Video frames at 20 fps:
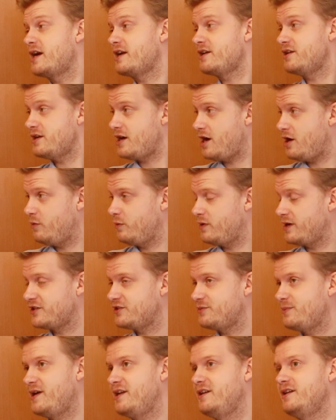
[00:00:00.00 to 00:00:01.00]
right now we're
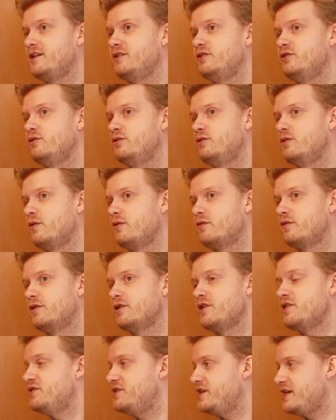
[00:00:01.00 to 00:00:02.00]
expanding to
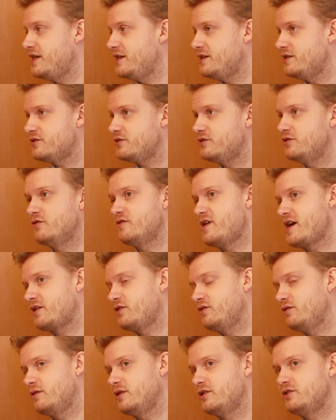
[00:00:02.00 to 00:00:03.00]
cover the deans,
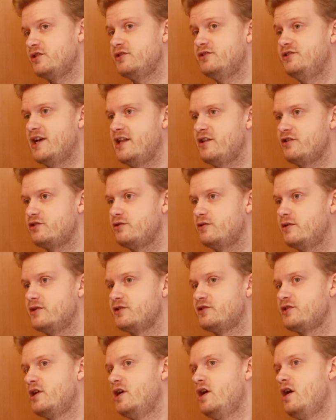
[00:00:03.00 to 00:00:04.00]
directors, the
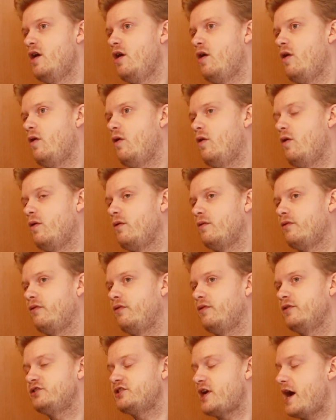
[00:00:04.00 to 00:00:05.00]
chancellors of
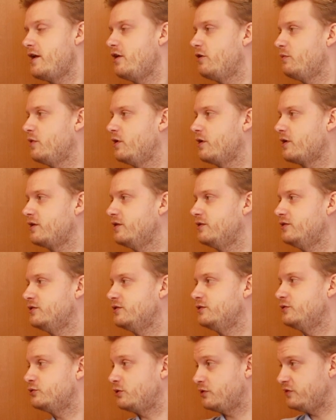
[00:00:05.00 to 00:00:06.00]

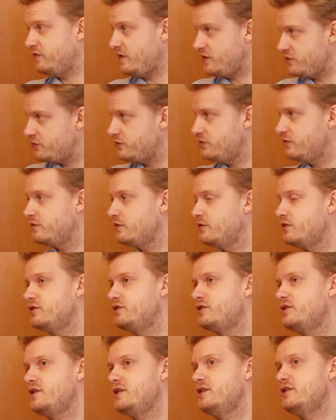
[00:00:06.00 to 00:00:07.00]
Sino-American joint venture
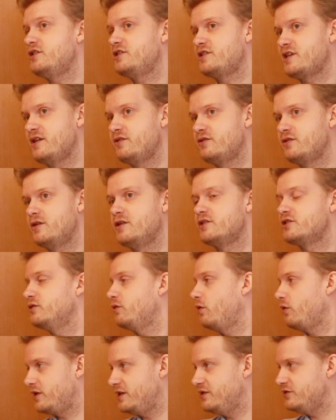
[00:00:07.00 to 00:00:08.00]
universities, centers
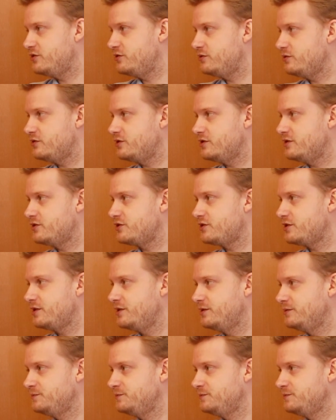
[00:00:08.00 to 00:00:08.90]
and other institutions.